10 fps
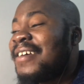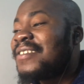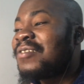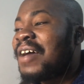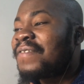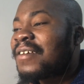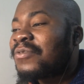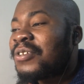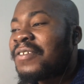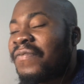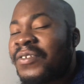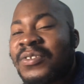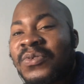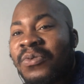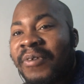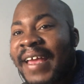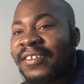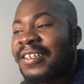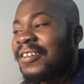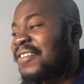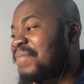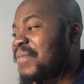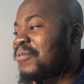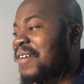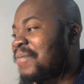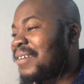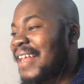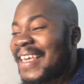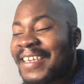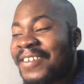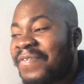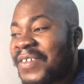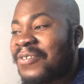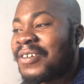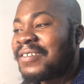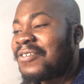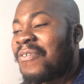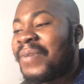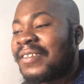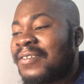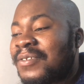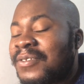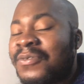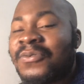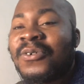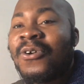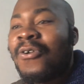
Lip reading: So after doing the first two reactions, a lot of people have been liking the video and commented us to do